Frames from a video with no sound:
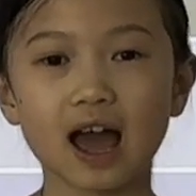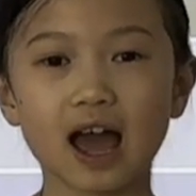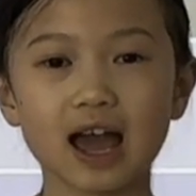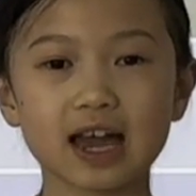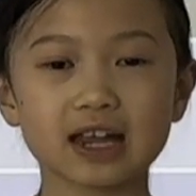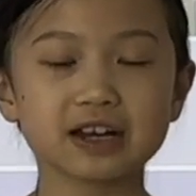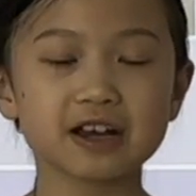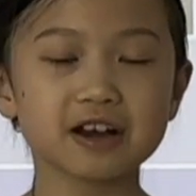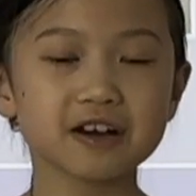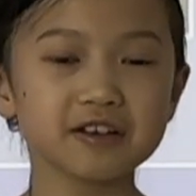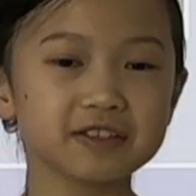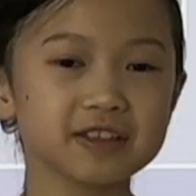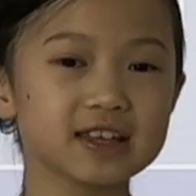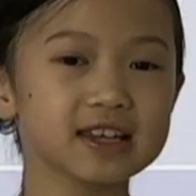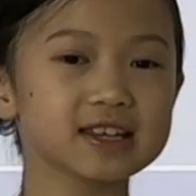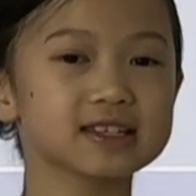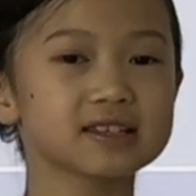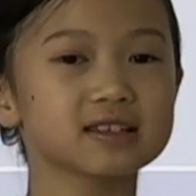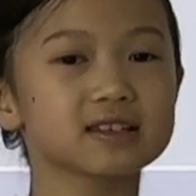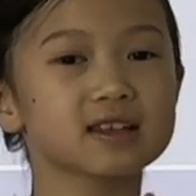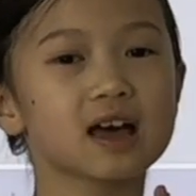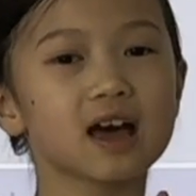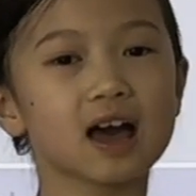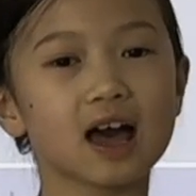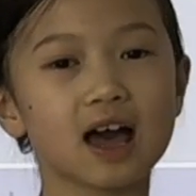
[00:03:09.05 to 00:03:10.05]
I know
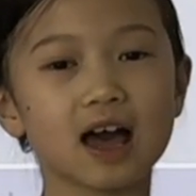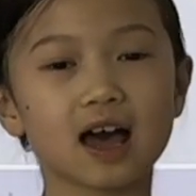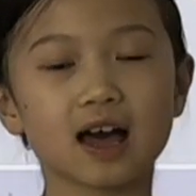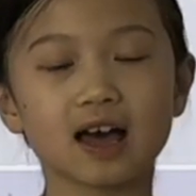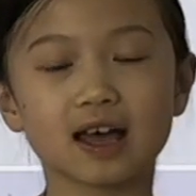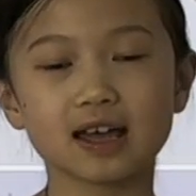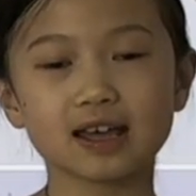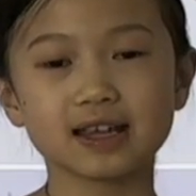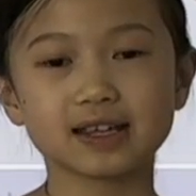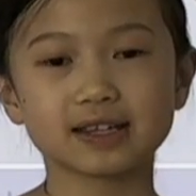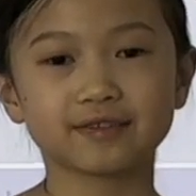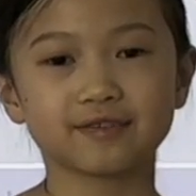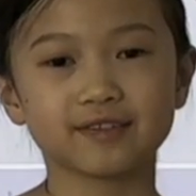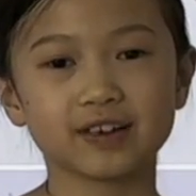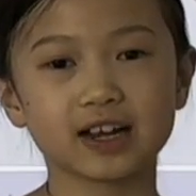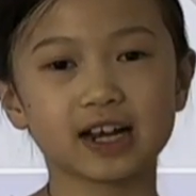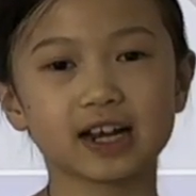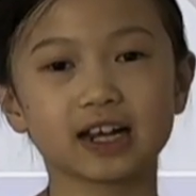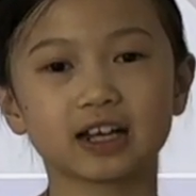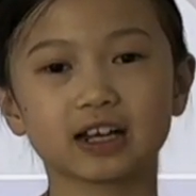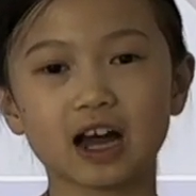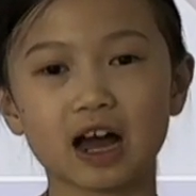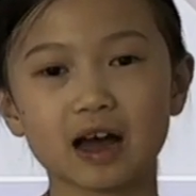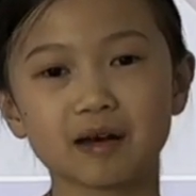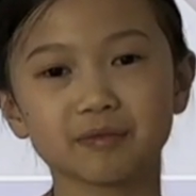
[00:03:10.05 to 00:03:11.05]
this is
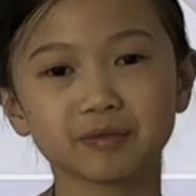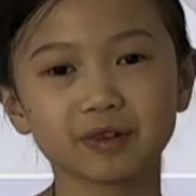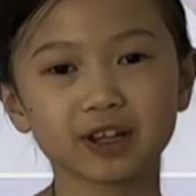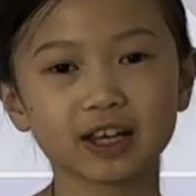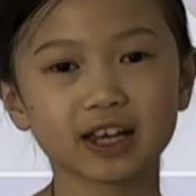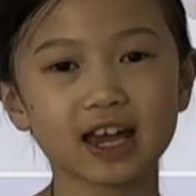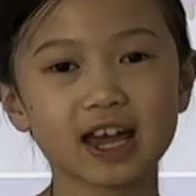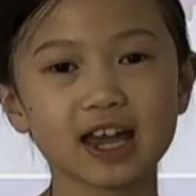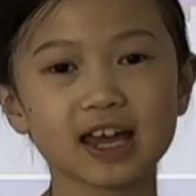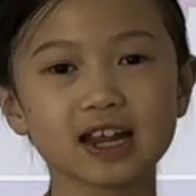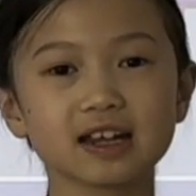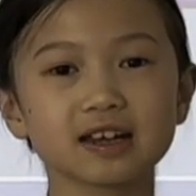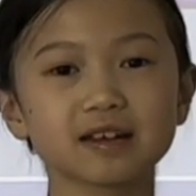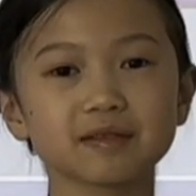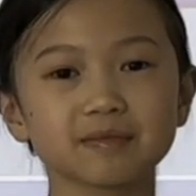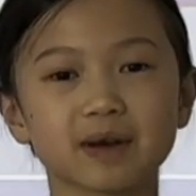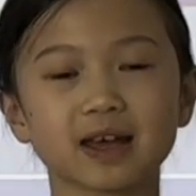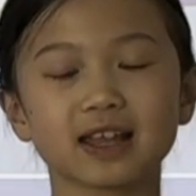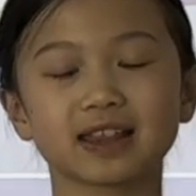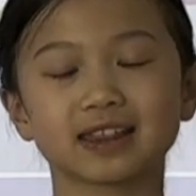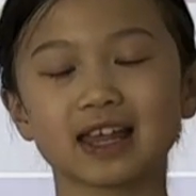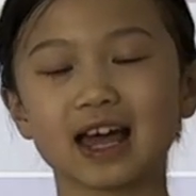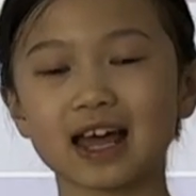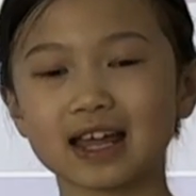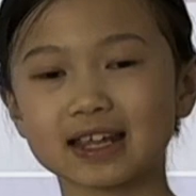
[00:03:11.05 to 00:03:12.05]
very complicating,
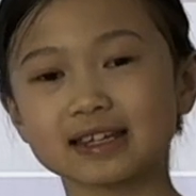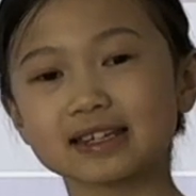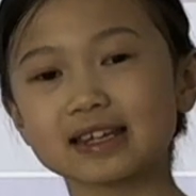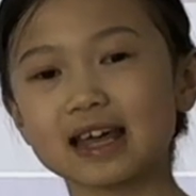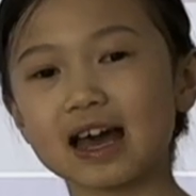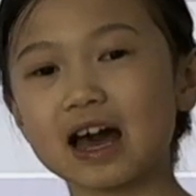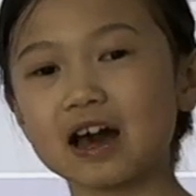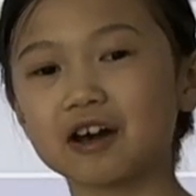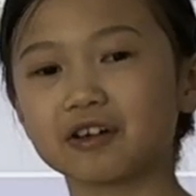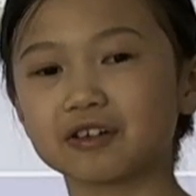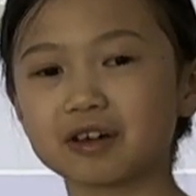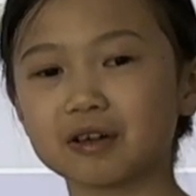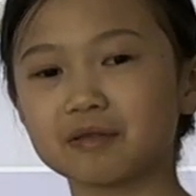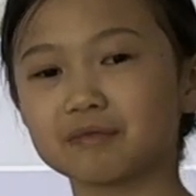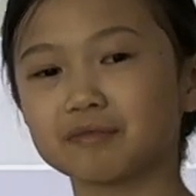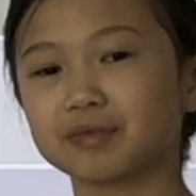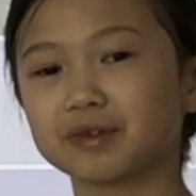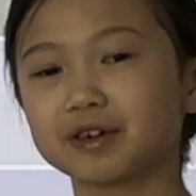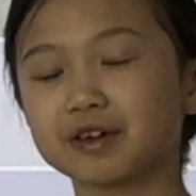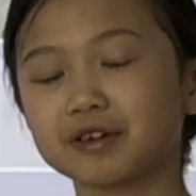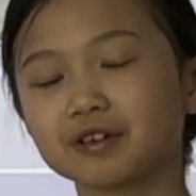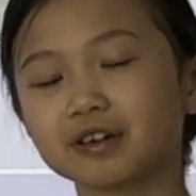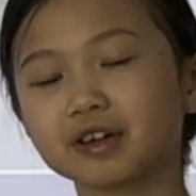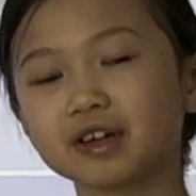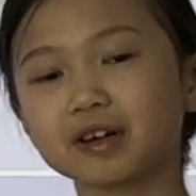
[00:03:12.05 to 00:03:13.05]
but that's how
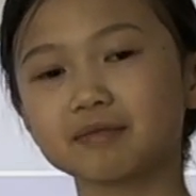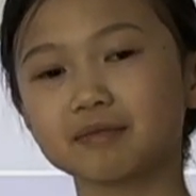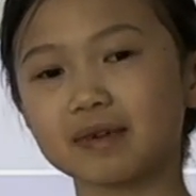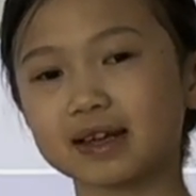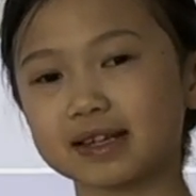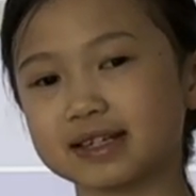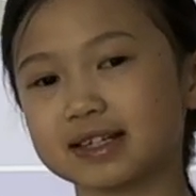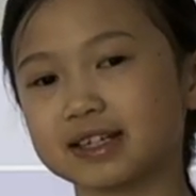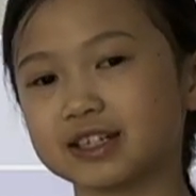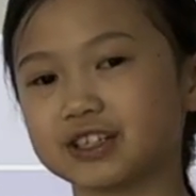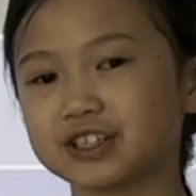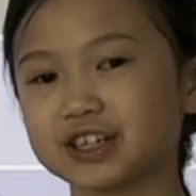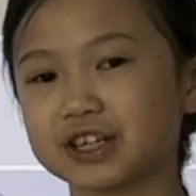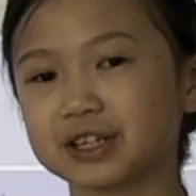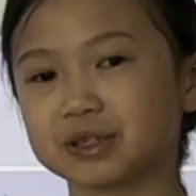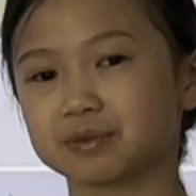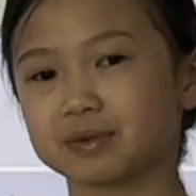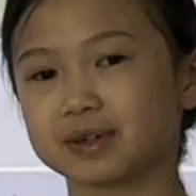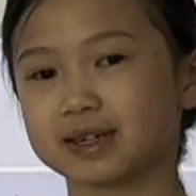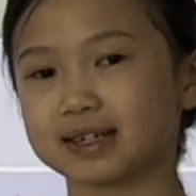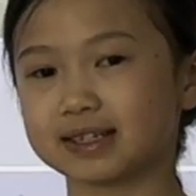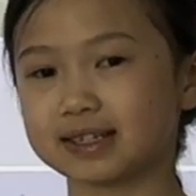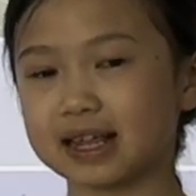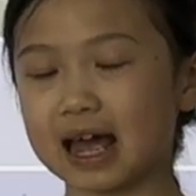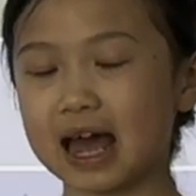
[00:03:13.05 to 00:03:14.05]
computer
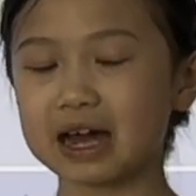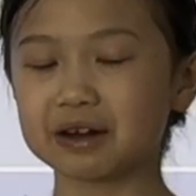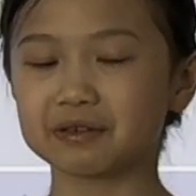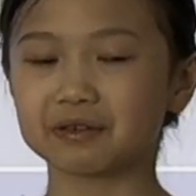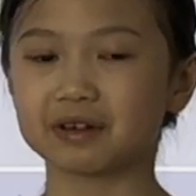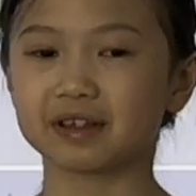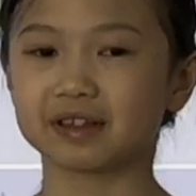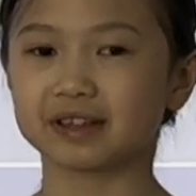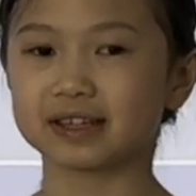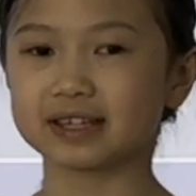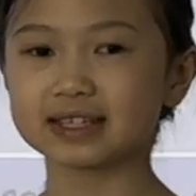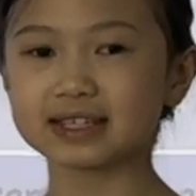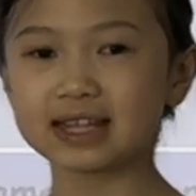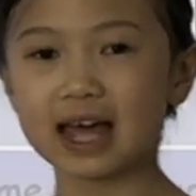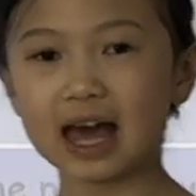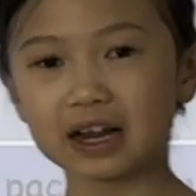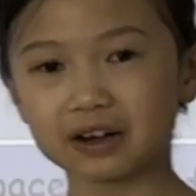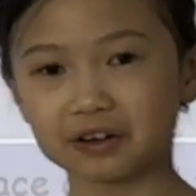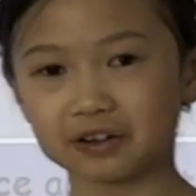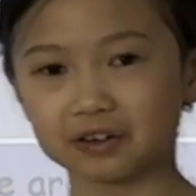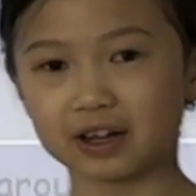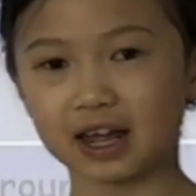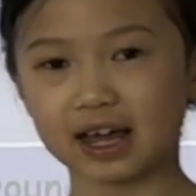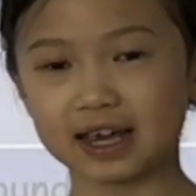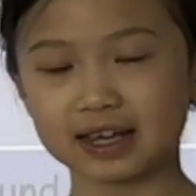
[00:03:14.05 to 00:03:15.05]
messages were sent with
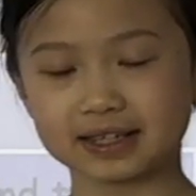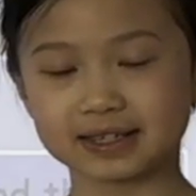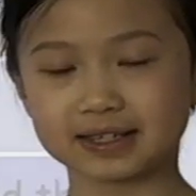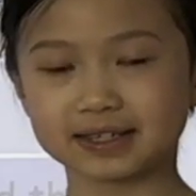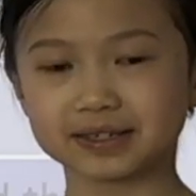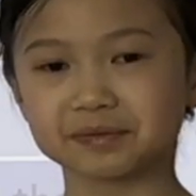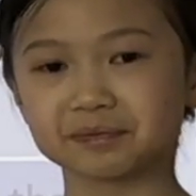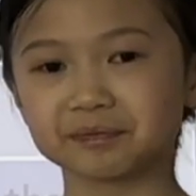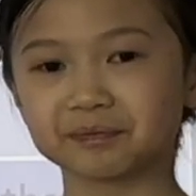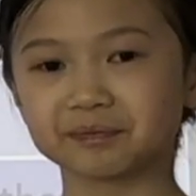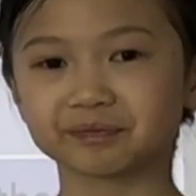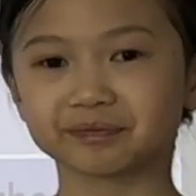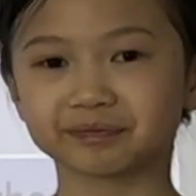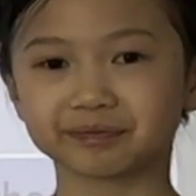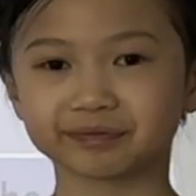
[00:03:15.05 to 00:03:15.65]
satellites.